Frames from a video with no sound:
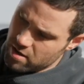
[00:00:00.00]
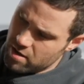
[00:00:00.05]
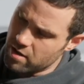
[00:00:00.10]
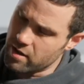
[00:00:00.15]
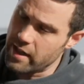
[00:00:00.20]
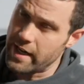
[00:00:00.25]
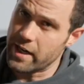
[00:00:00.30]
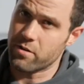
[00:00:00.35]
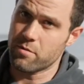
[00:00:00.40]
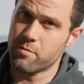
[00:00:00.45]

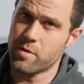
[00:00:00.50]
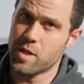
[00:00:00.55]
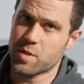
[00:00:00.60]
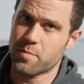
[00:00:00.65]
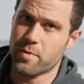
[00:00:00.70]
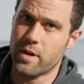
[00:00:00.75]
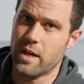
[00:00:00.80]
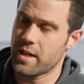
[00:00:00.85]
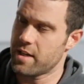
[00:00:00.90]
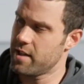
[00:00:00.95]
lycra mesh
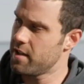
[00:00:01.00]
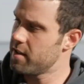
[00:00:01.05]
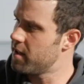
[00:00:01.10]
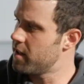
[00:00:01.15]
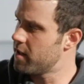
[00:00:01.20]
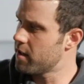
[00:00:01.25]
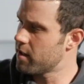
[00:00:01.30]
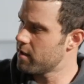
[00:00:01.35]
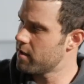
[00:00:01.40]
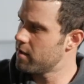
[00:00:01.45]
pocket
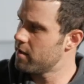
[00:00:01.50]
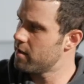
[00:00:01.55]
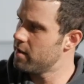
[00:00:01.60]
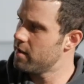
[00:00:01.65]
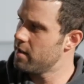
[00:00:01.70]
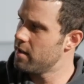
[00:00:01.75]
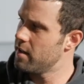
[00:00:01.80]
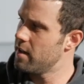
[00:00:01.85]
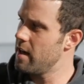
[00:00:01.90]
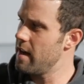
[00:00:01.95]
here.
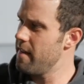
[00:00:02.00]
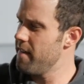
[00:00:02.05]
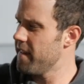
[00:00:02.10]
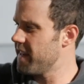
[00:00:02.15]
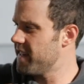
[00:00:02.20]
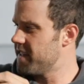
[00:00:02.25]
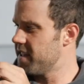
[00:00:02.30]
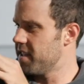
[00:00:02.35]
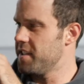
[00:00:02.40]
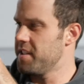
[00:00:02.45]
I think it
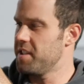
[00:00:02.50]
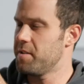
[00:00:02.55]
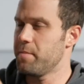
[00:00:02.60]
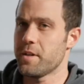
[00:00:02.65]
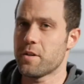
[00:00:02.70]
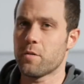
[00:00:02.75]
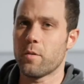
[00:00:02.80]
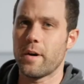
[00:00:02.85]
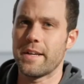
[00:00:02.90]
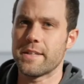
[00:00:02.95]
didn't need to be
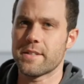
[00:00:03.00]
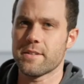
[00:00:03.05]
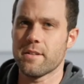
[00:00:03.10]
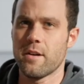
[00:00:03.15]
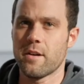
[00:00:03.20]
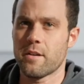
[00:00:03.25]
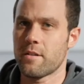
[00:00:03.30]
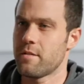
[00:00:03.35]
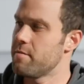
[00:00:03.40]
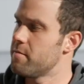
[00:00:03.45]
quite as
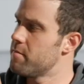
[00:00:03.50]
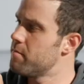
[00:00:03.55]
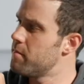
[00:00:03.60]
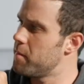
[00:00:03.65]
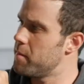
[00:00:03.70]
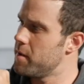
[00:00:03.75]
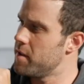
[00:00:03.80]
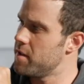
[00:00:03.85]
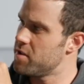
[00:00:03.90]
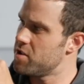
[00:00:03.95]
long.
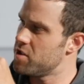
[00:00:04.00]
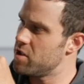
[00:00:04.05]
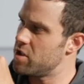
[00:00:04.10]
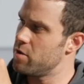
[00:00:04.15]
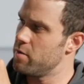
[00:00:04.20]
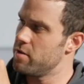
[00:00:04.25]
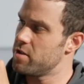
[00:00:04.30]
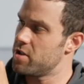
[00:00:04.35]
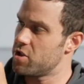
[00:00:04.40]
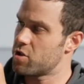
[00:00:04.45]
Maybe 2
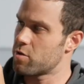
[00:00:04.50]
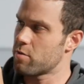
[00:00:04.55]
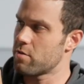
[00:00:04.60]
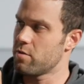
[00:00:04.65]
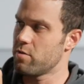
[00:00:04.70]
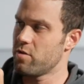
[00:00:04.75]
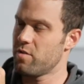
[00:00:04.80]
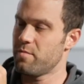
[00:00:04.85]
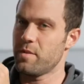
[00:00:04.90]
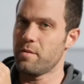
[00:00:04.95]
inches shorter
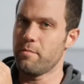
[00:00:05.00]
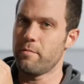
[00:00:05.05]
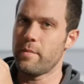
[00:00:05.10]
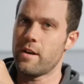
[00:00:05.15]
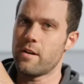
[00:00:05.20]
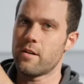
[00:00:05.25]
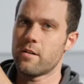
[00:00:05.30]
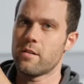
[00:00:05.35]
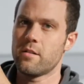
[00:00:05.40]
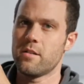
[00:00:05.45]
would have been
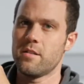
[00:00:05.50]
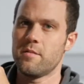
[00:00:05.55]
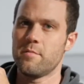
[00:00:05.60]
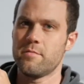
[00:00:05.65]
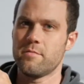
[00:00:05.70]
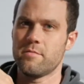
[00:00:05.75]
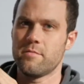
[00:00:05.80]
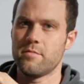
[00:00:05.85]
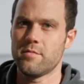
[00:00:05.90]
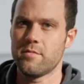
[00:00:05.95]
better and
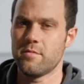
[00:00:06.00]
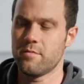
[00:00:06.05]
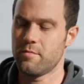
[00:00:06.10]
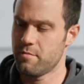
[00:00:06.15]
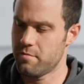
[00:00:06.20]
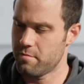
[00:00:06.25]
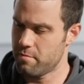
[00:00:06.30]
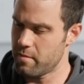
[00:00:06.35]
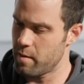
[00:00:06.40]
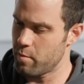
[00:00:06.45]

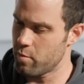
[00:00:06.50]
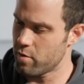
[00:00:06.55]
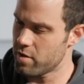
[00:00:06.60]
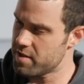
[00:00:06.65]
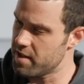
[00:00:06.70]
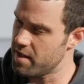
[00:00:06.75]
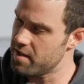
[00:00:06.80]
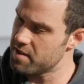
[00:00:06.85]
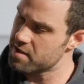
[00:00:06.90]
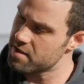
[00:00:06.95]
made more
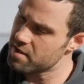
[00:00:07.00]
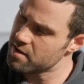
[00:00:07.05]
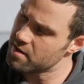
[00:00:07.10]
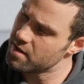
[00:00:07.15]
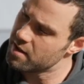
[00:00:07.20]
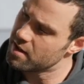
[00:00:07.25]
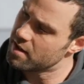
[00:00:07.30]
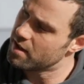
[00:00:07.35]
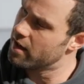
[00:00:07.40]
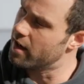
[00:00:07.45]
sense.
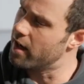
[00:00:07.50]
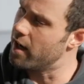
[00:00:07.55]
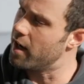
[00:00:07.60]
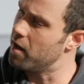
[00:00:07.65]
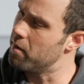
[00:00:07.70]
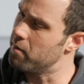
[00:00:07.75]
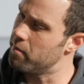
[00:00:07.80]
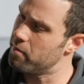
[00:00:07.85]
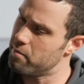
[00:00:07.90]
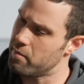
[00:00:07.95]

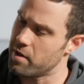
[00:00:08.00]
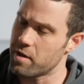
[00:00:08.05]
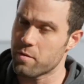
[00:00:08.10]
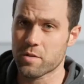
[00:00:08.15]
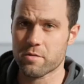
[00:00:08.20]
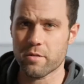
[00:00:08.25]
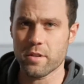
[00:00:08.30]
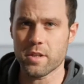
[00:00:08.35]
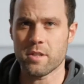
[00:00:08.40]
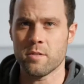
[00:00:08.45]
But it was
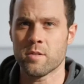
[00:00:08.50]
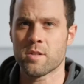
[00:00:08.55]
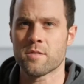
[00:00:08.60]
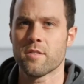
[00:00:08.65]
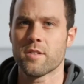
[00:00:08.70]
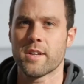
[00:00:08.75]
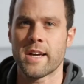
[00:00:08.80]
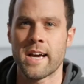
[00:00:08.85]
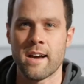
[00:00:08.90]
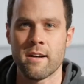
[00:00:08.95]
really useful
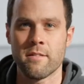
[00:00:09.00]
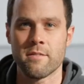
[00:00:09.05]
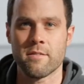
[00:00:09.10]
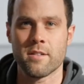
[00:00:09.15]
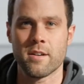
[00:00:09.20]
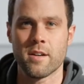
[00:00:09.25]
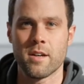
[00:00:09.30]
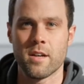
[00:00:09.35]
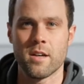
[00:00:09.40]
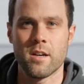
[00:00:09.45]
to have.
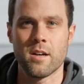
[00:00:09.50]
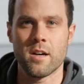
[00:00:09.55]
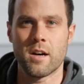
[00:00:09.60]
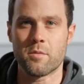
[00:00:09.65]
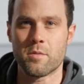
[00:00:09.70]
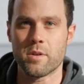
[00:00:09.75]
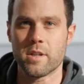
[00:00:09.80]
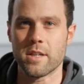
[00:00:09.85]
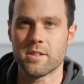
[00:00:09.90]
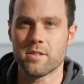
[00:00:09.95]
I
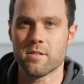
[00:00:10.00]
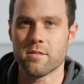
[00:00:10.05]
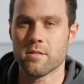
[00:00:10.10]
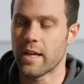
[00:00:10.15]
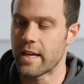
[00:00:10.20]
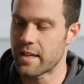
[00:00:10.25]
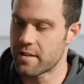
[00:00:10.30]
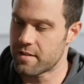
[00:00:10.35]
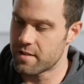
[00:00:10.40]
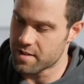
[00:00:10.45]
really do
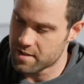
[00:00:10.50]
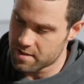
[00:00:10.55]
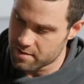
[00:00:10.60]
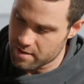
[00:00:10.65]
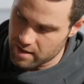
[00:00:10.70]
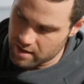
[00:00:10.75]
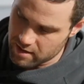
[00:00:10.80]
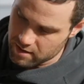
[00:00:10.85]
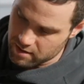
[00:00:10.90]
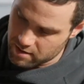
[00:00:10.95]
like this
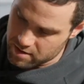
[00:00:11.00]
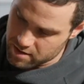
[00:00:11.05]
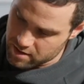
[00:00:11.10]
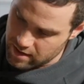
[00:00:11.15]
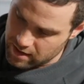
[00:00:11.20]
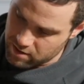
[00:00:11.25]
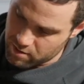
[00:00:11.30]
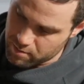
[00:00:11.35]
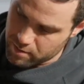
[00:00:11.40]
large lycra